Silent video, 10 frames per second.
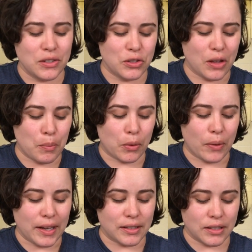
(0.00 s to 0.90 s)
Do a lot more
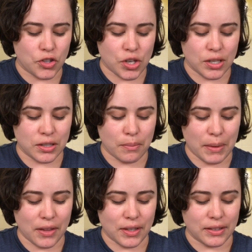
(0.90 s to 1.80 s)
rice dishes,
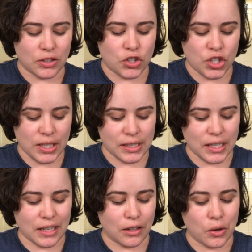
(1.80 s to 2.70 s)
but this is
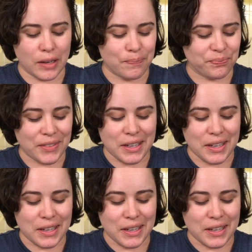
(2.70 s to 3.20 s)
cheesy, and you know what?